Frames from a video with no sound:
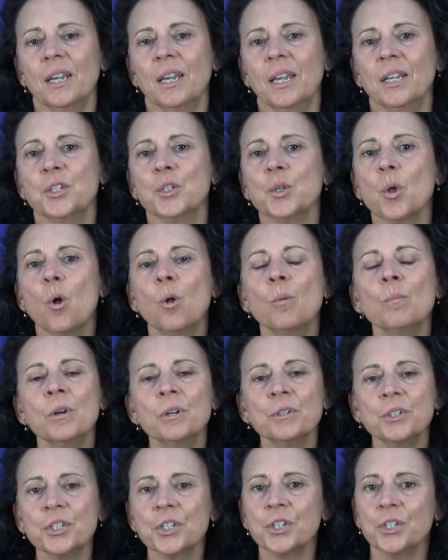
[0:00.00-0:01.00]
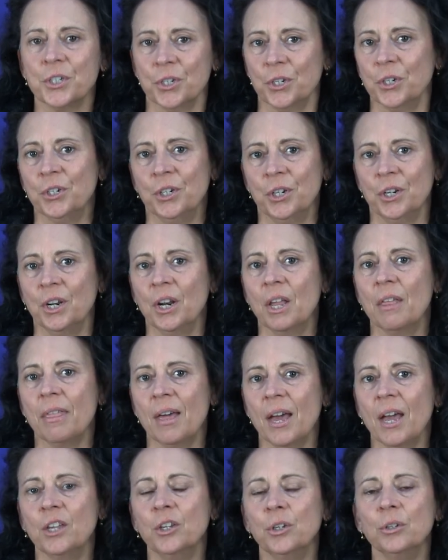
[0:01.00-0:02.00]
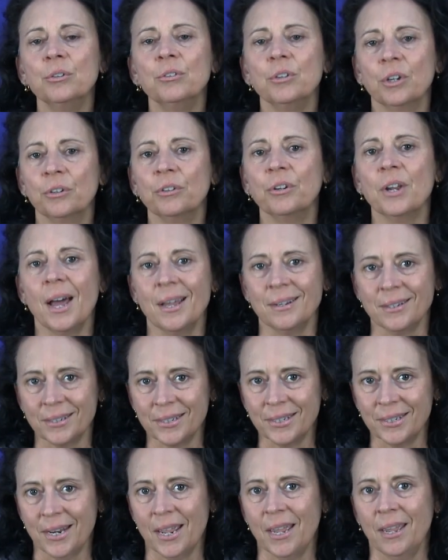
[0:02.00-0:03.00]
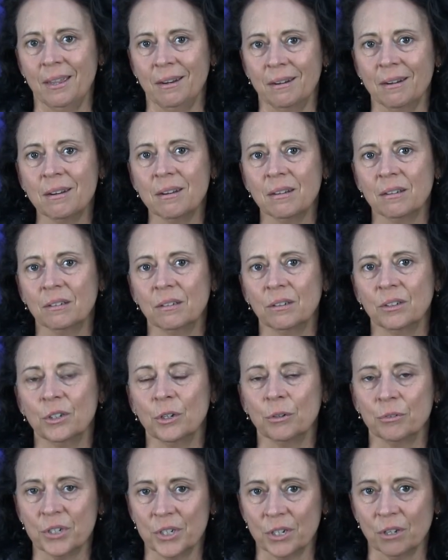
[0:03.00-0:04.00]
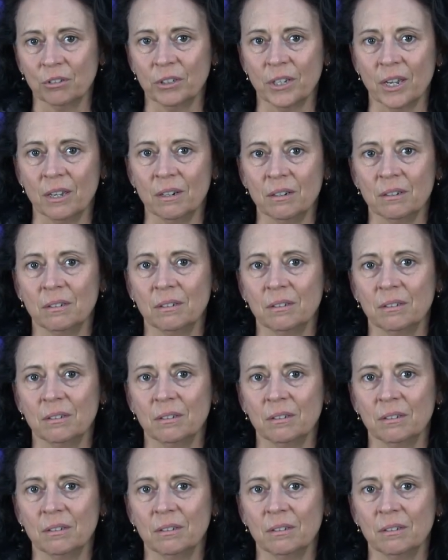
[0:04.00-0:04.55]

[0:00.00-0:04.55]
It's almost certain that you don't understand your result yet.